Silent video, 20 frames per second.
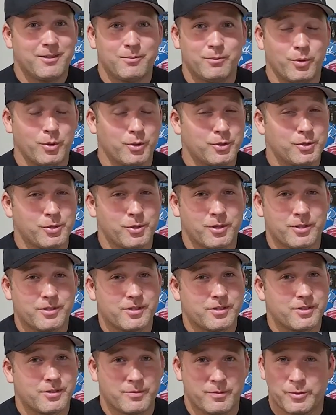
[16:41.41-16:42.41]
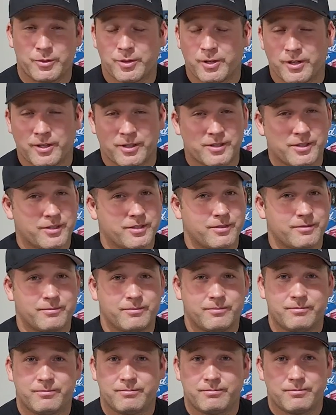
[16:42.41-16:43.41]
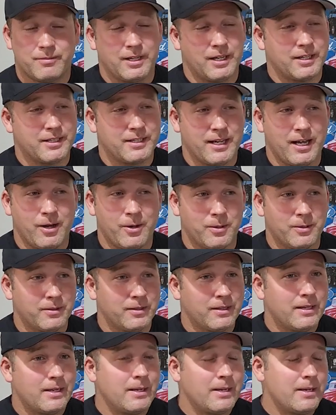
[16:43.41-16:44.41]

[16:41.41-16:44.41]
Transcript: board shorts, swimming trunks, and a towel.